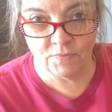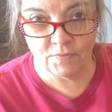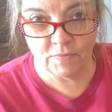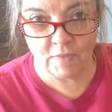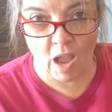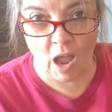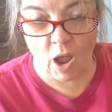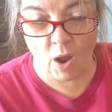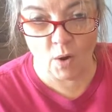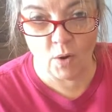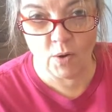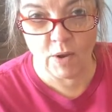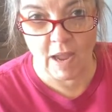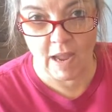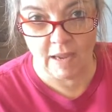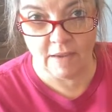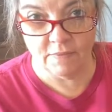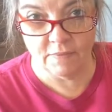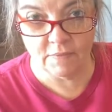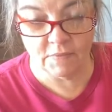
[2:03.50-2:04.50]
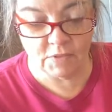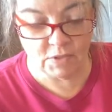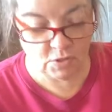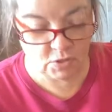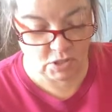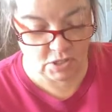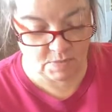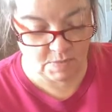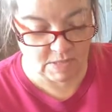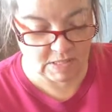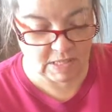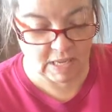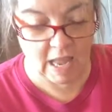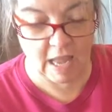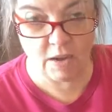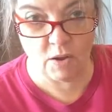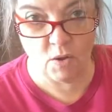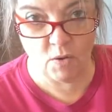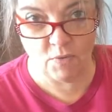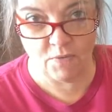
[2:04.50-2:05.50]
Oh, okay. So she must have got
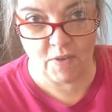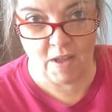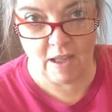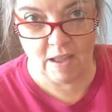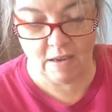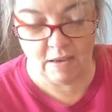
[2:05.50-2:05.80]
notified.